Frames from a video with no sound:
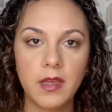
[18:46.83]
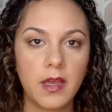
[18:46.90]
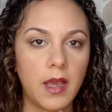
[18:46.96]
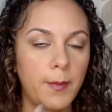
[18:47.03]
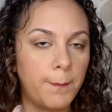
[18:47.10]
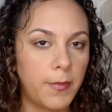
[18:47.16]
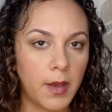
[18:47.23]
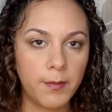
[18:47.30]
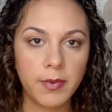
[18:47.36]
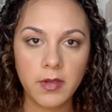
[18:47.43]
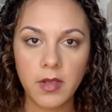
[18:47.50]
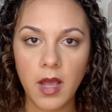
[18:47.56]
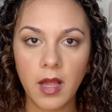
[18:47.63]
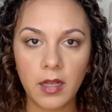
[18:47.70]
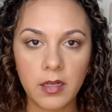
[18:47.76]
a pop of
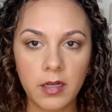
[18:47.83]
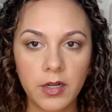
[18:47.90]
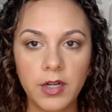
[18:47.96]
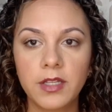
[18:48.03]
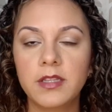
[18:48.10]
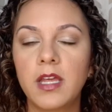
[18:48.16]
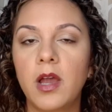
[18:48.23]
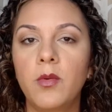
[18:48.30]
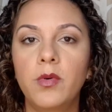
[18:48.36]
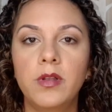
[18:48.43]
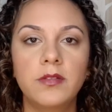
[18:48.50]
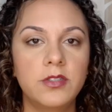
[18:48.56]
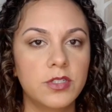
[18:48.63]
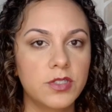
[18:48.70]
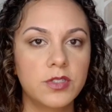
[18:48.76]
color that will
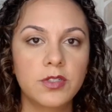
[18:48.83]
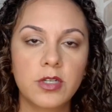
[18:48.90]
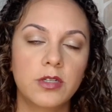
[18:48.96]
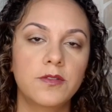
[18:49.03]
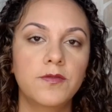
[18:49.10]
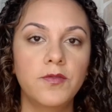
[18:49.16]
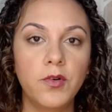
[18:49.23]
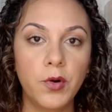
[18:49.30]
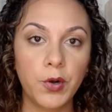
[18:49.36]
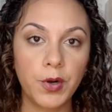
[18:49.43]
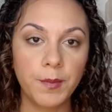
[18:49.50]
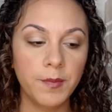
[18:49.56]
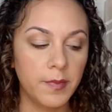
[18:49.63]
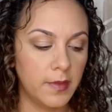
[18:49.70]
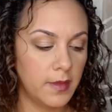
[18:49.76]
just
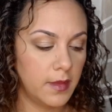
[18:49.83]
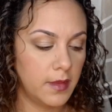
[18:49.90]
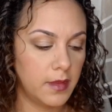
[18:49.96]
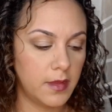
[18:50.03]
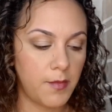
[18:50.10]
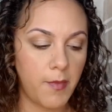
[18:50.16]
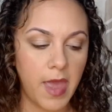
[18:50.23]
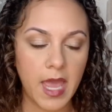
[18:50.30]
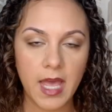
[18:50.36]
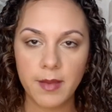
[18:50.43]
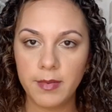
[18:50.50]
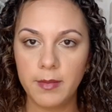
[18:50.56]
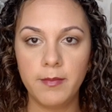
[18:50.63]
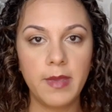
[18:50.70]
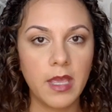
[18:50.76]
transform the makeup
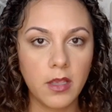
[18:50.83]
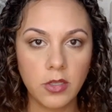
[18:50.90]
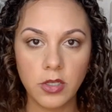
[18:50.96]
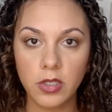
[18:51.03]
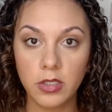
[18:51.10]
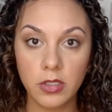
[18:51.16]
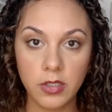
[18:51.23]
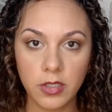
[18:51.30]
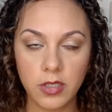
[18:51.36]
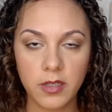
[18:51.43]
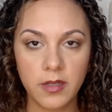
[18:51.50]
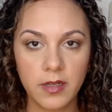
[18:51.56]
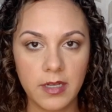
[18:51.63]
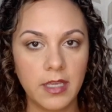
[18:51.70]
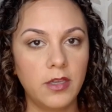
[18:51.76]
and make you look
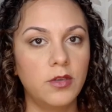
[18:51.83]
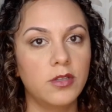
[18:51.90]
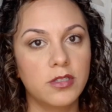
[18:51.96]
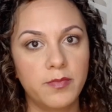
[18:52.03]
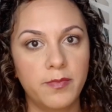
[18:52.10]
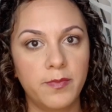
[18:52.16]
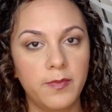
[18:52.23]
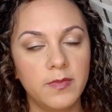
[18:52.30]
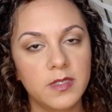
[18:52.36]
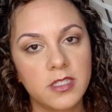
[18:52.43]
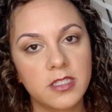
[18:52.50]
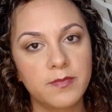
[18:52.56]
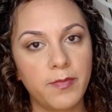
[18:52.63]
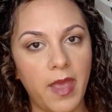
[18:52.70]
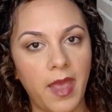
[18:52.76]
like you
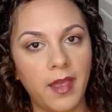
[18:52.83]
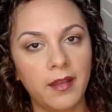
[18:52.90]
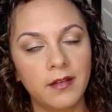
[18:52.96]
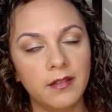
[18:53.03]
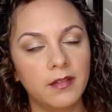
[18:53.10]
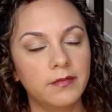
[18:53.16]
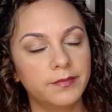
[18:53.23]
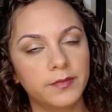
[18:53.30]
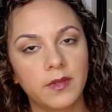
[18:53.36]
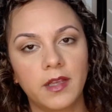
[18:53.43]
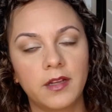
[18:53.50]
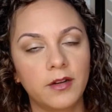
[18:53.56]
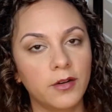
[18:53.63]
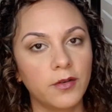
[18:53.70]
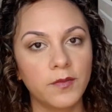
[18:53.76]
spend, I
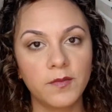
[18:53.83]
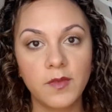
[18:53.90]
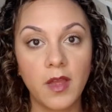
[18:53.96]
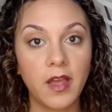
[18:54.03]
don't know,